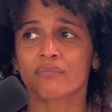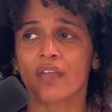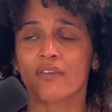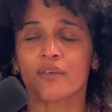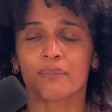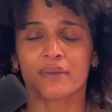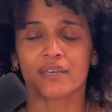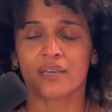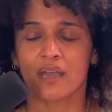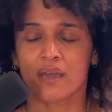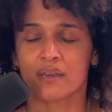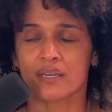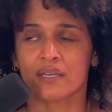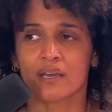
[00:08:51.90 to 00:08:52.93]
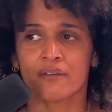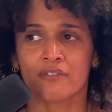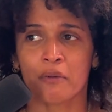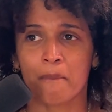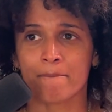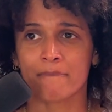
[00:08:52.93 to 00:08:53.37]
The beginning of
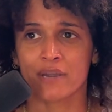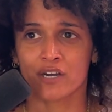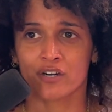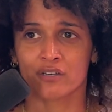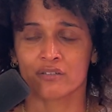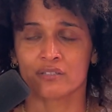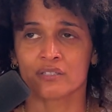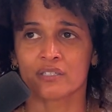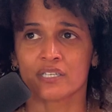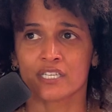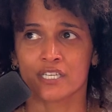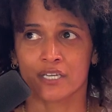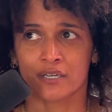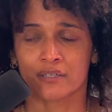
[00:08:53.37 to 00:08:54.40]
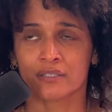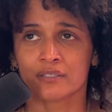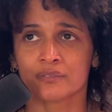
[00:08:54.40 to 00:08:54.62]
a miracle year.